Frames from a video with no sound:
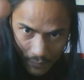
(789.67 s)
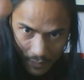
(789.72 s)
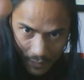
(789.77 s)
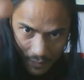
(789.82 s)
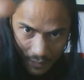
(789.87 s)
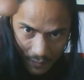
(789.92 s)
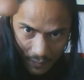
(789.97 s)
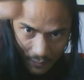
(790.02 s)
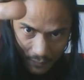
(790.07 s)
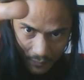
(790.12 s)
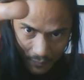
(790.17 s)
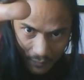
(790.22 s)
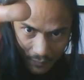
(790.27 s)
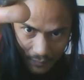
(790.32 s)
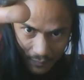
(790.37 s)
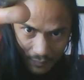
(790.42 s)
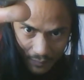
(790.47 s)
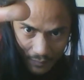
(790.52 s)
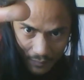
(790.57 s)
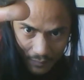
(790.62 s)
Another
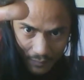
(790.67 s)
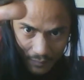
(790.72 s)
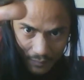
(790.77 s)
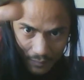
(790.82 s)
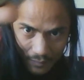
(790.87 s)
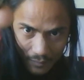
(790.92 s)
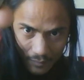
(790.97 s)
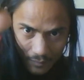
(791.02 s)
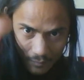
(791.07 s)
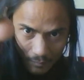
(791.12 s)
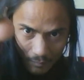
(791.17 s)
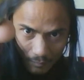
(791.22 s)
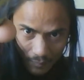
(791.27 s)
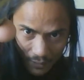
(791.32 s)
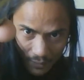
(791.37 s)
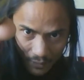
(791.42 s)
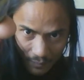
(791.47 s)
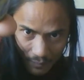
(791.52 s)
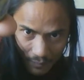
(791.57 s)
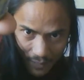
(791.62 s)

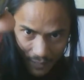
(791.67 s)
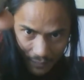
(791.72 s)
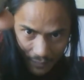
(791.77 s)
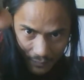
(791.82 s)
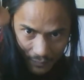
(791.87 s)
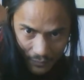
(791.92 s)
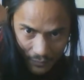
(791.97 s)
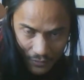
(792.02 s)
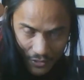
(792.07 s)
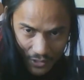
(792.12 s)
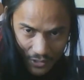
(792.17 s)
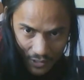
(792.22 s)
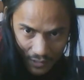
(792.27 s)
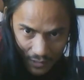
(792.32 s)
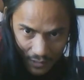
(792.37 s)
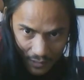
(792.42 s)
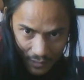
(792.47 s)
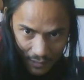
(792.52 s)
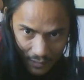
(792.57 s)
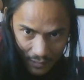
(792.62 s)
Birdman
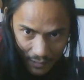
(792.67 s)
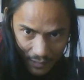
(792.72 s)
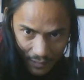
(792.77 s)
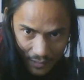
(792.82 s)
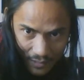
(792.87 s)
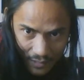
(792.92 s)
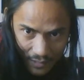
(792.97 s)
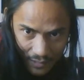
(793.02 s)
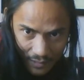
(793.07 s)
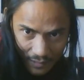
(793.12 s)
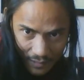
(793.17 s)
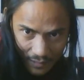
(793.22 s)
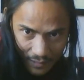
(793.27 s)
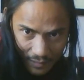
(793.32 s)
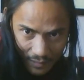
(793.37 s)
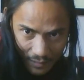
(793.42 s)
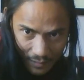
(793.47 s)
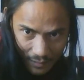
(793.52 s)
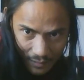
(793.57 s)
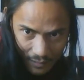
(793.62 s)
Lucha. It's just nice
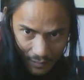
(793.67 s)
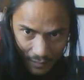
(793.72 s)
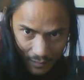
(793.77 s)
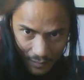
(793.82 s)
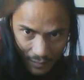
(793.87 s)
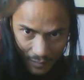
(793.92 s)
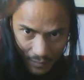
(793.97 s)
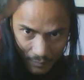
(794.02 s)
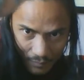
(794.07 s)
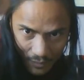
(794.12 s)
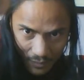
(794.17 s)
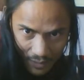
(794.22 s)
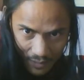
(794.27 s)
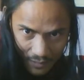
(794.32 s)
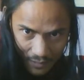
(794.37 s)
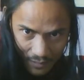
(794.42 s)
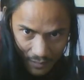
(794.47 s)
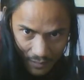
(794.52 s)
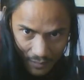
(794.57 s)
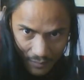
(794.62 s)
to
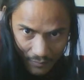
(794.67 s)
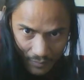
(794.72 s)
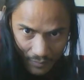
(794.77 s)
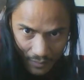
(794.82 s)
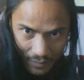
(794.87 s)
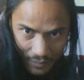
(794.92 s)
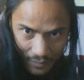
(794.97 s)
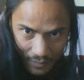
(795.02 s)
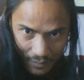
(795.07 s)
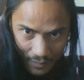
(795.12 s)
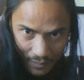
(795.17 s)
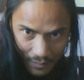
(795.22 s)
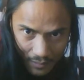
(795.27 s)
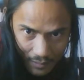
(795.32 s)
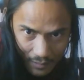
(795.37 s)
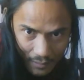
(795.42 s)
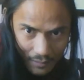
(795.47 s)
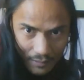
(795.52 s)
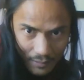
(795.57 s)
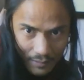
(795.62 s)
practice even the,
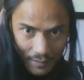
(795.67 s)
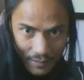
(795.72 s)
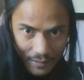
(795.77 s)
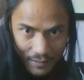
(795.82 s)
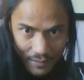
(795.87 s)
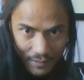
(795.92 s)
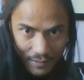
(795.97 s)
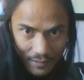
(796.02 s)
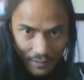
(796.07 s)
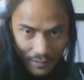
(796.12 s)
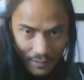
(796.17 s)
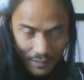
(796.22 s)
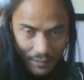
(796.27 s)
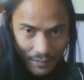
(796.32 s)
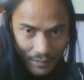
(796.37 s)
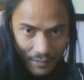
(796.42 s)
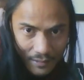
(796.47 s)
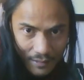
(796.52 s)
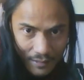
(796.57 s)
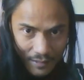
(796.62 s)
this is like
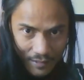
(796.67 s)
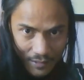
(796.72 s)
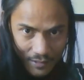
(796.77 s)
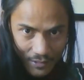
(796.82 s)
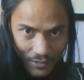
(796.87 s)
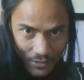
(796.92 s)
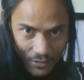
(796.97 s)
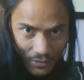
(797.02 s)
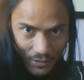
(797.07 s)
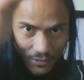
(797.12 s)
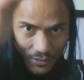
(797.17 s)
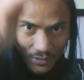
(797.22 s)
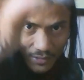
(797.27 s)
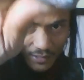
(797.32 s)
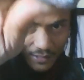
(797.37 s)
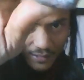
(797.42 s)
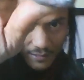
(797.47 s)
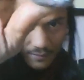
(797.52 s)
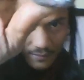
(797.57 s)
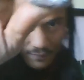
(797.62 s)
the sigil
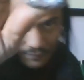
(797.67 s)
drawing.